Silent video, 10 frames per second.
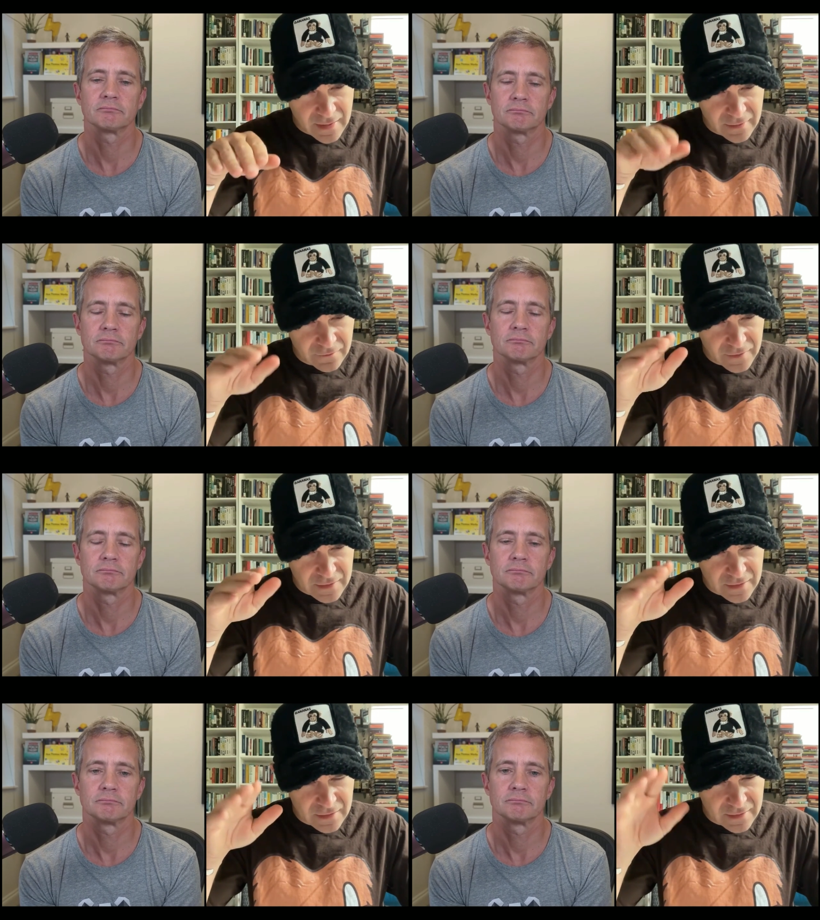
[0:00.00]

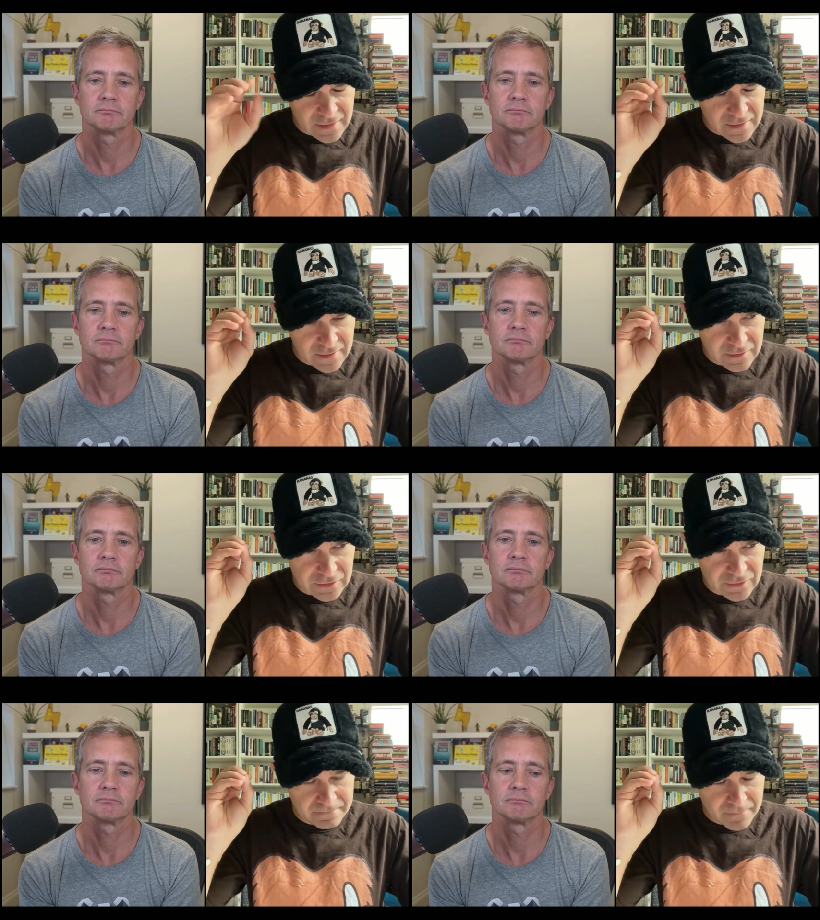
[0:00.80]
Speaker 1: Nvidia
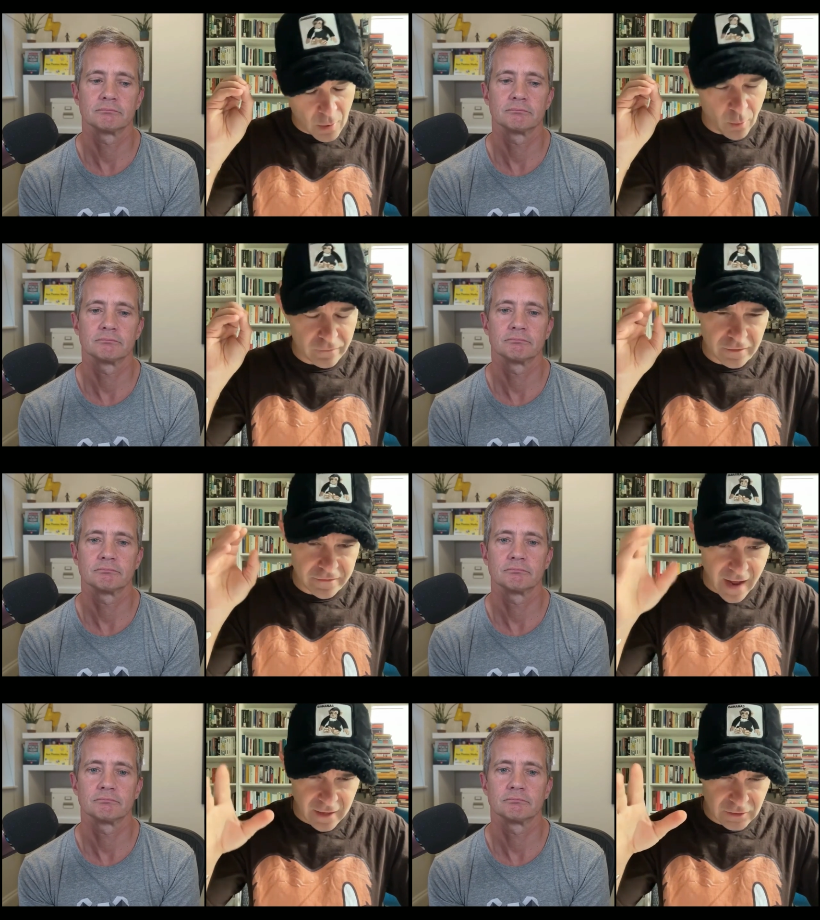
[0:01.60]
is
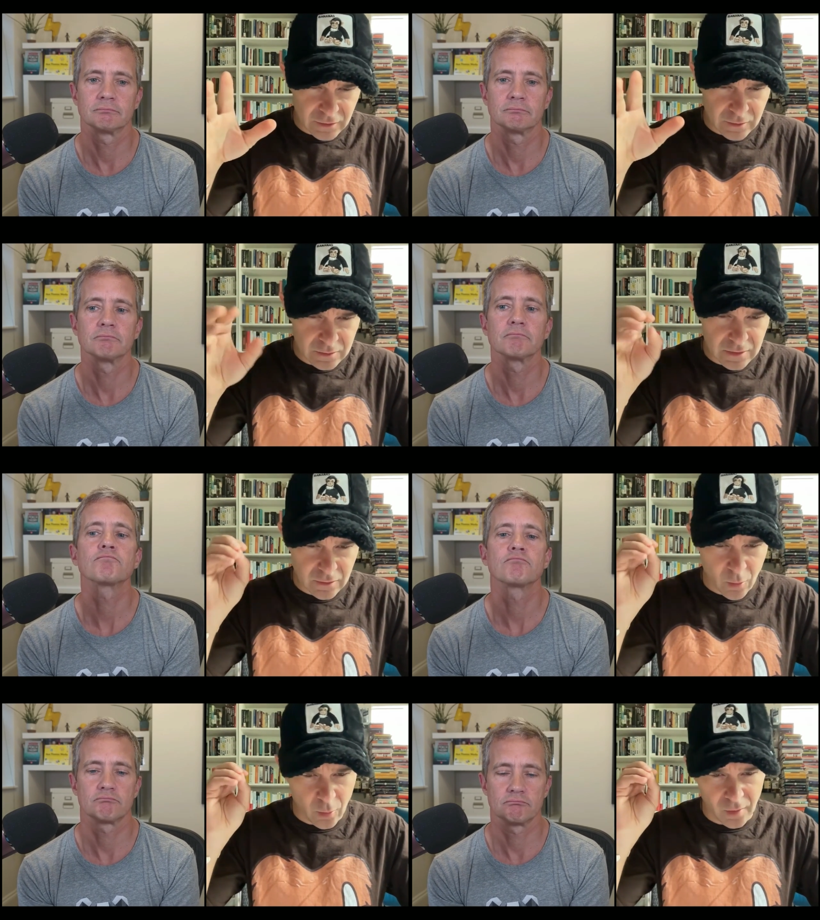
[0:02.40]
overvalued
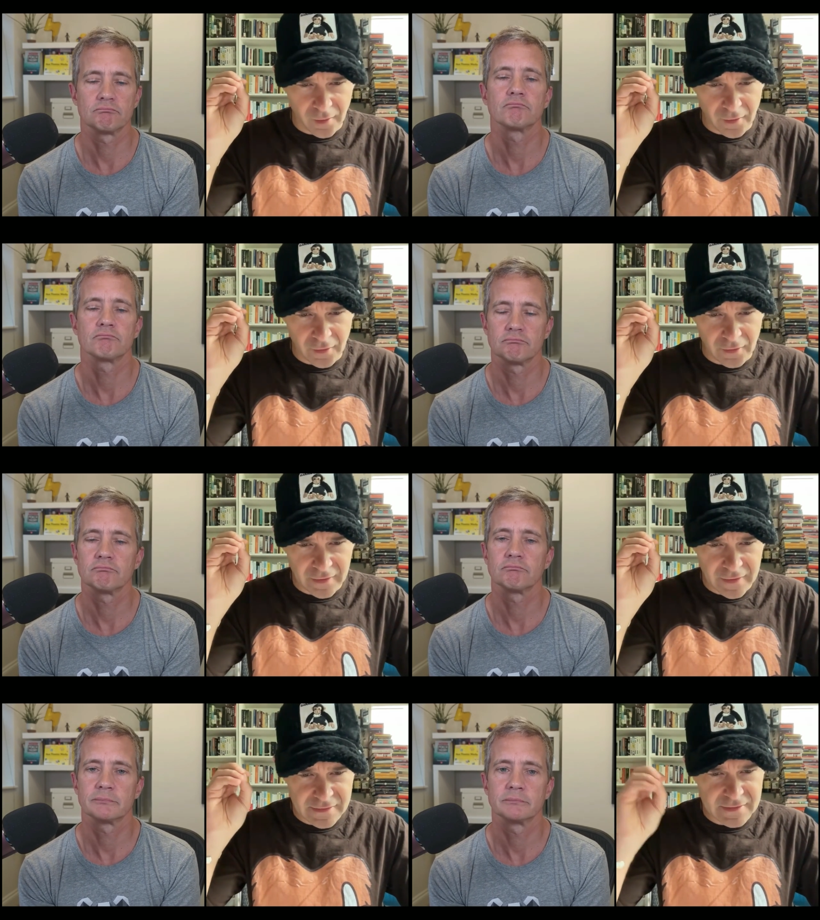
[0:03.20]
or
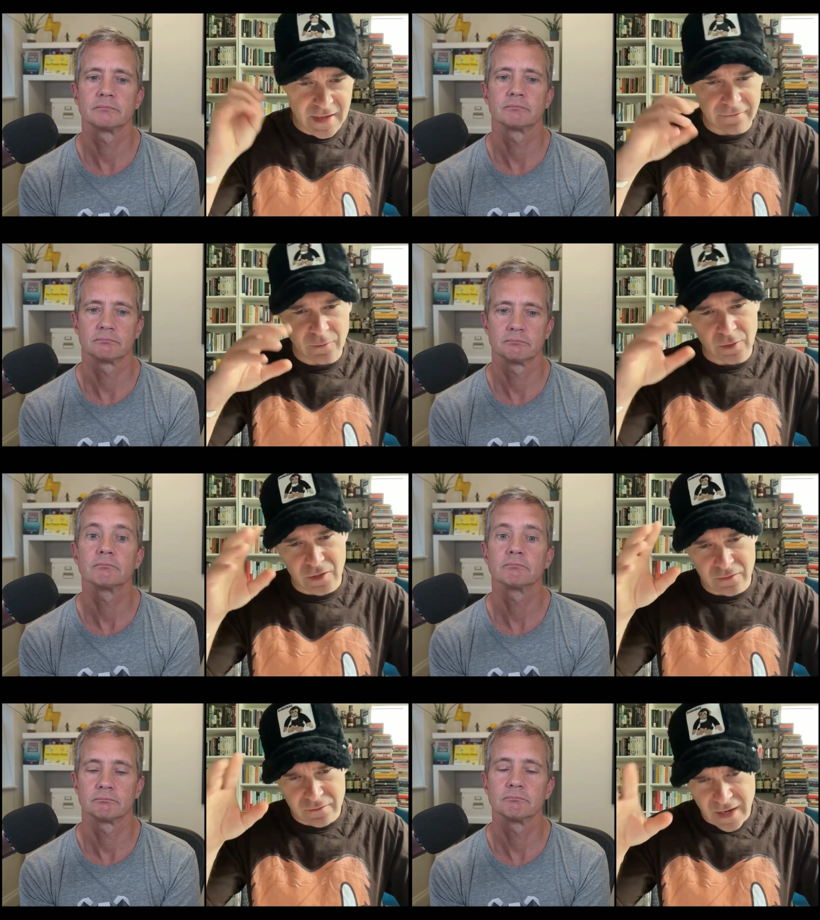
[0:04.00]
is set for
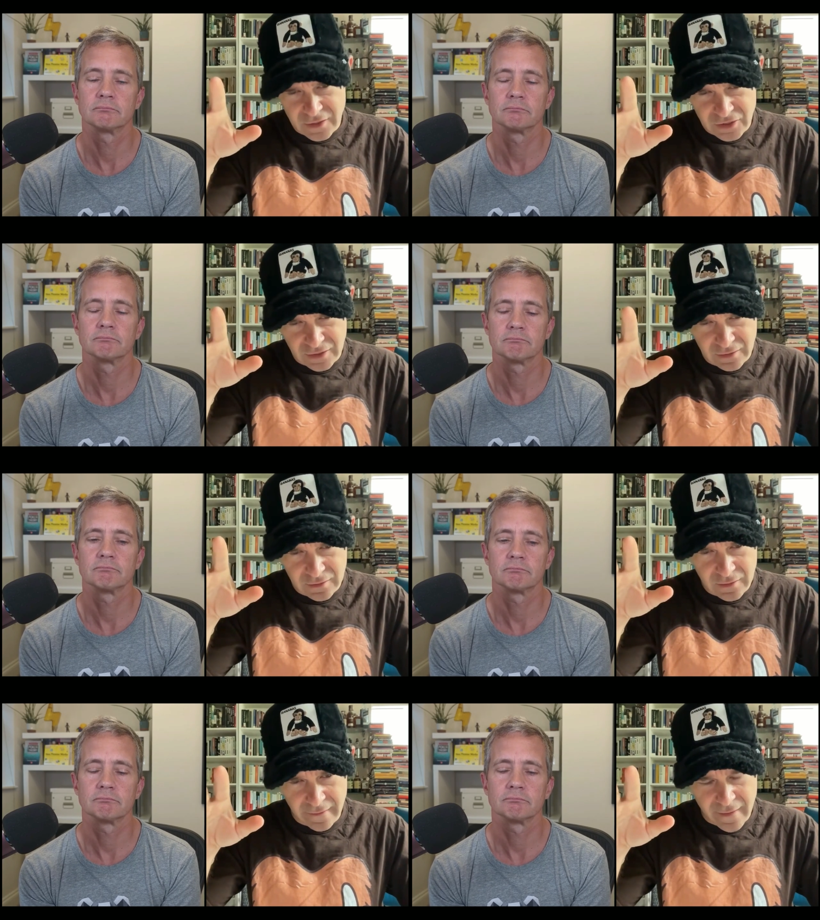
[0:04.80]
correction.
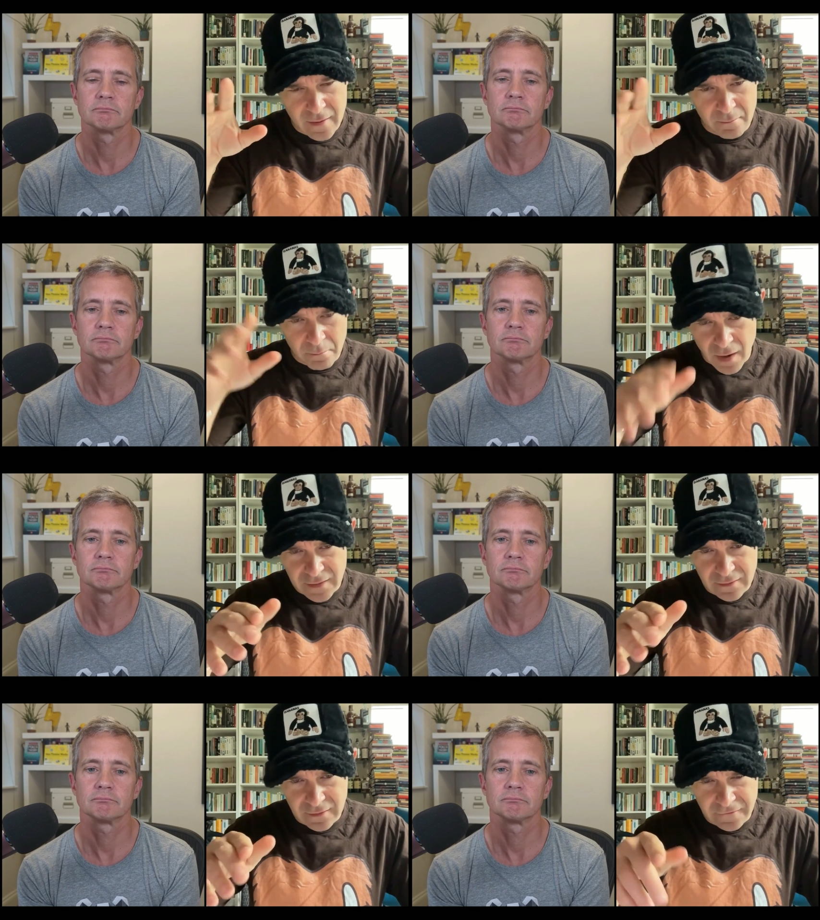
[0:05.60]

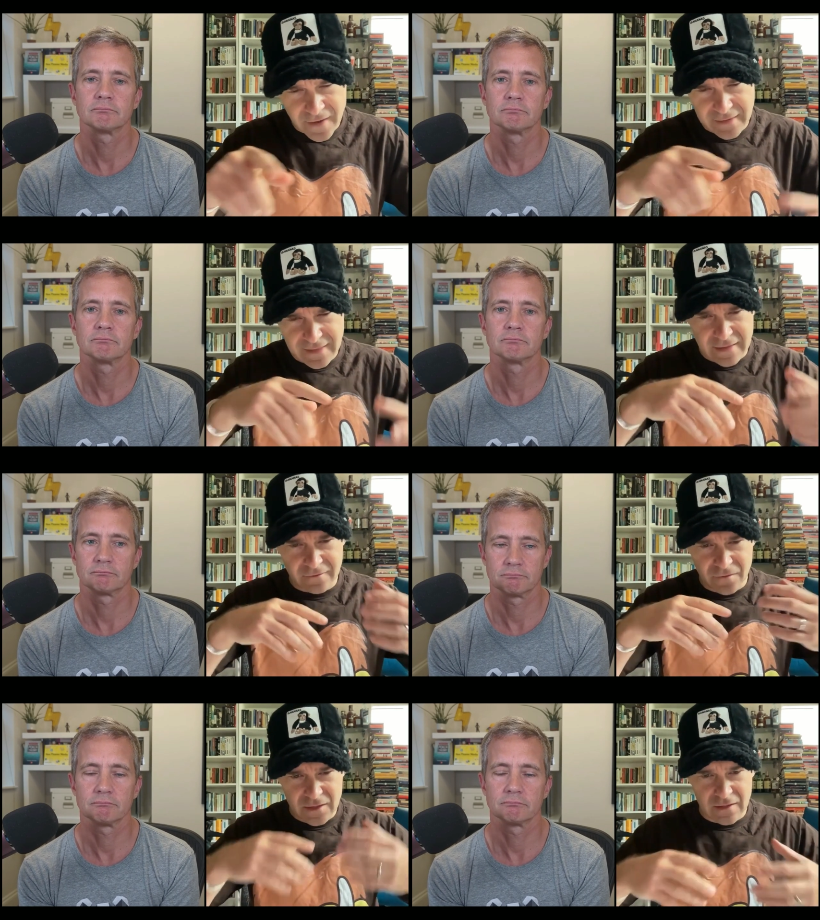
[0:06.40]
But the fact that
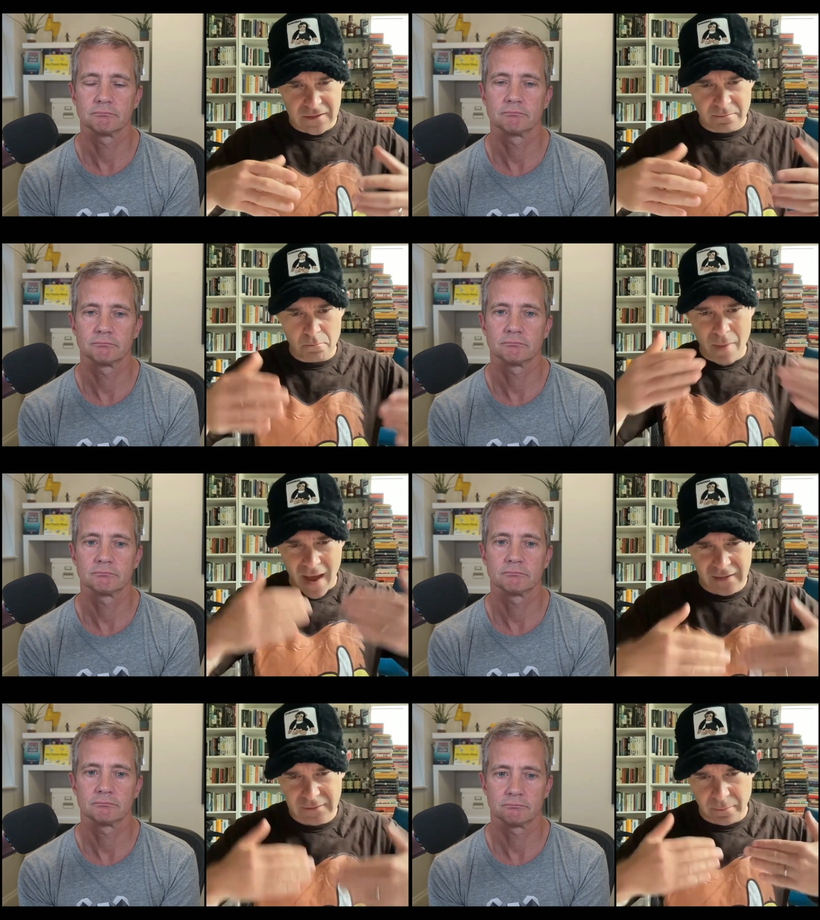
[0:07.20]
Nvidia is
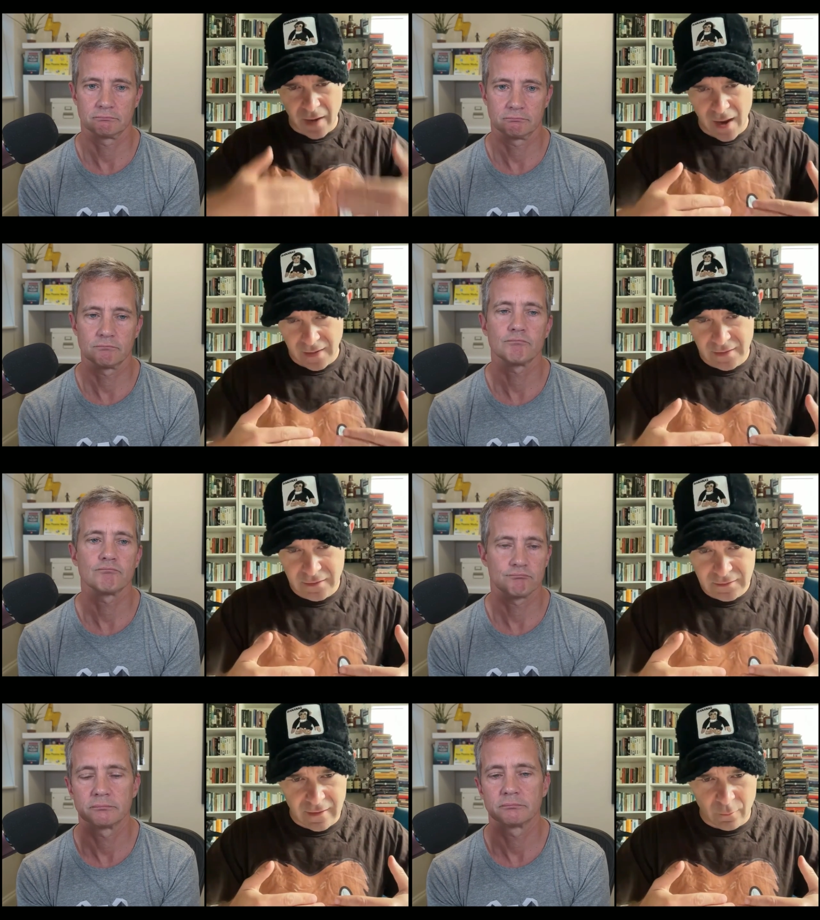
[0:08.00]
backed by
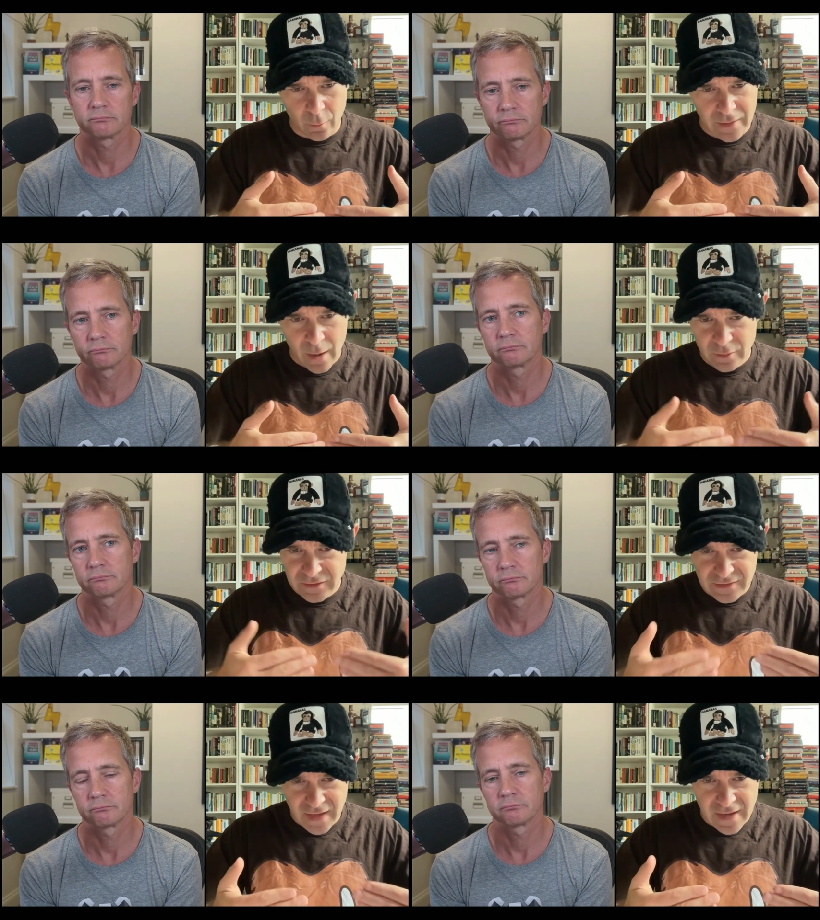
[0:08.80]
what I would say